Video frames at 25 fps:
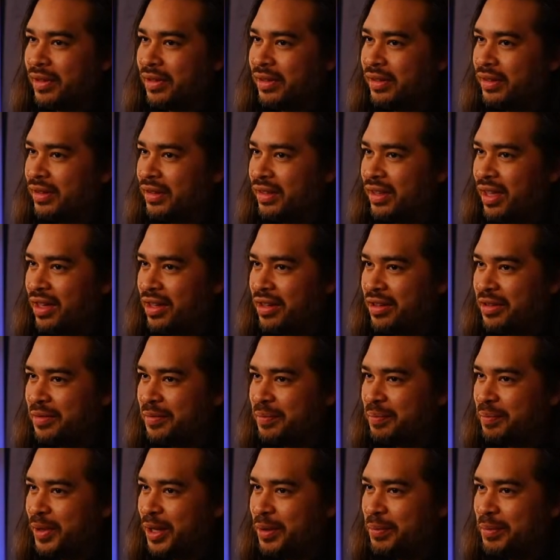Yeah,
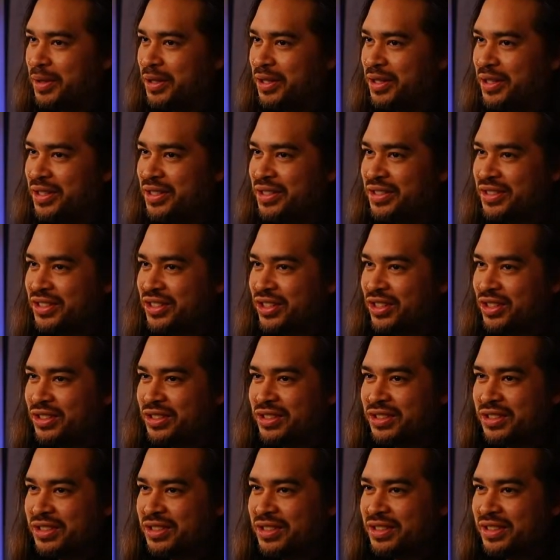maybe he's
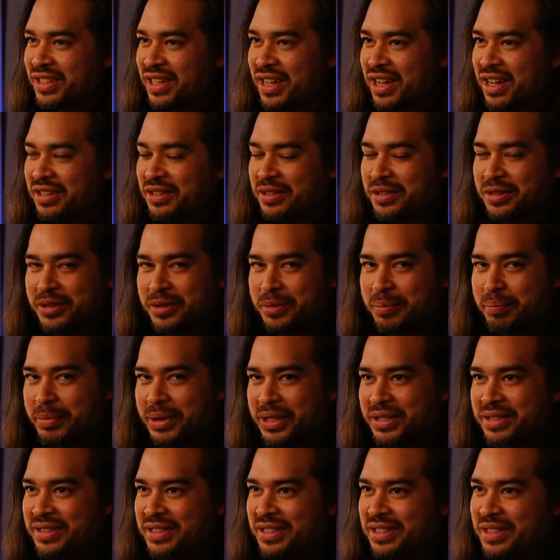just kind of
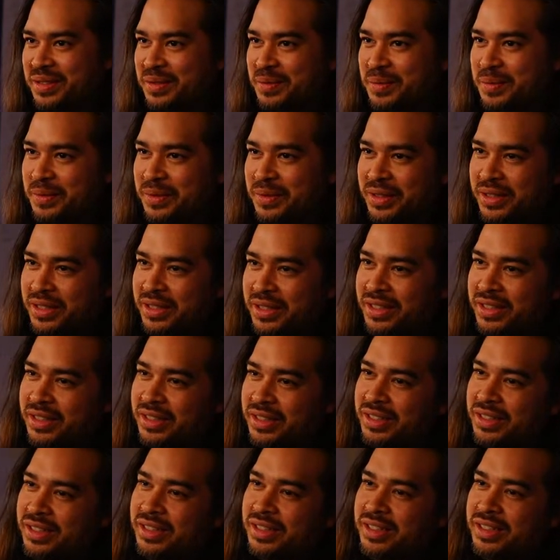busy.
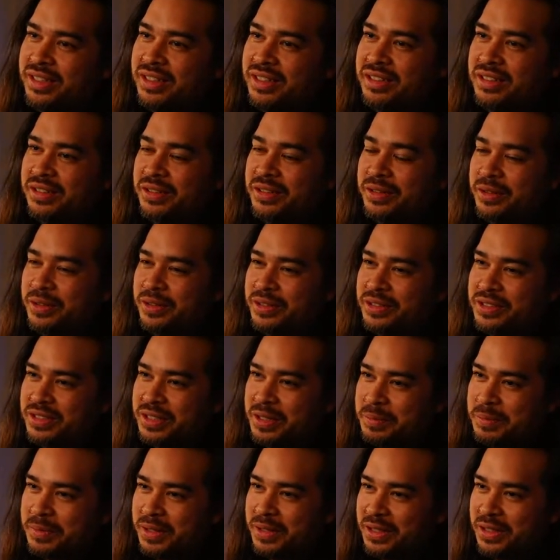Or
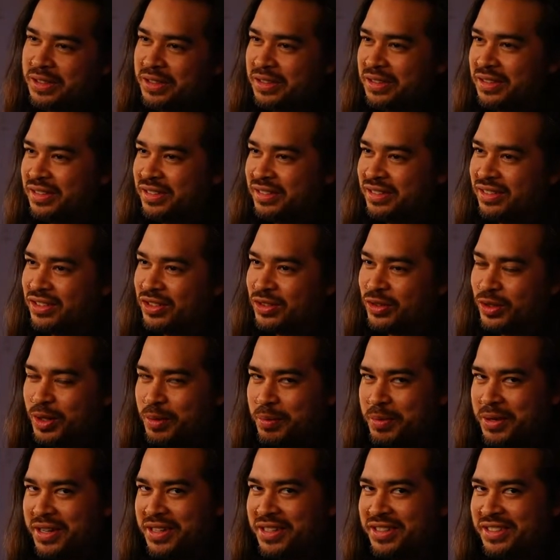something. Streaming
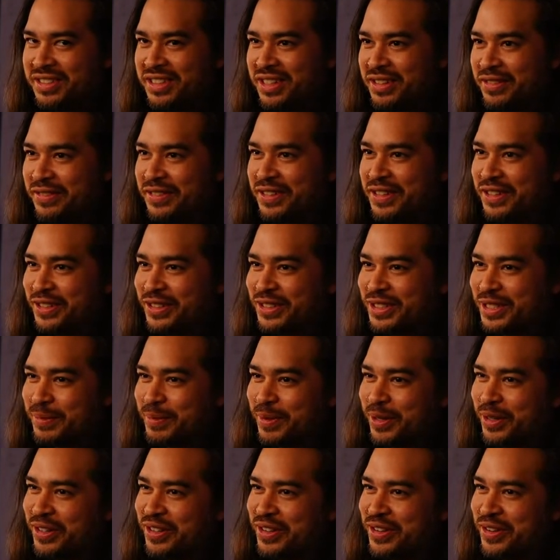is difficult,
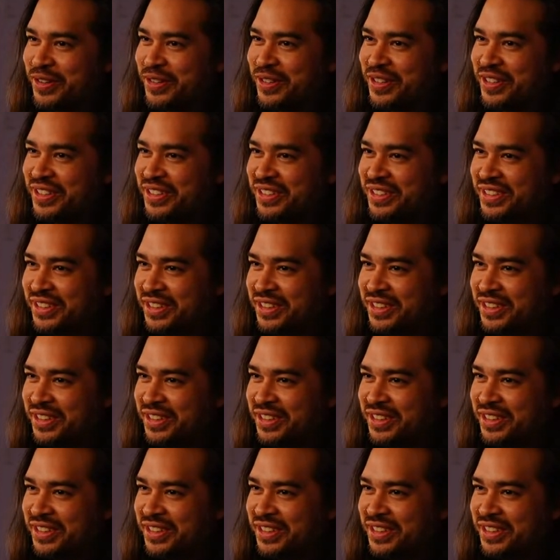Smart Coder.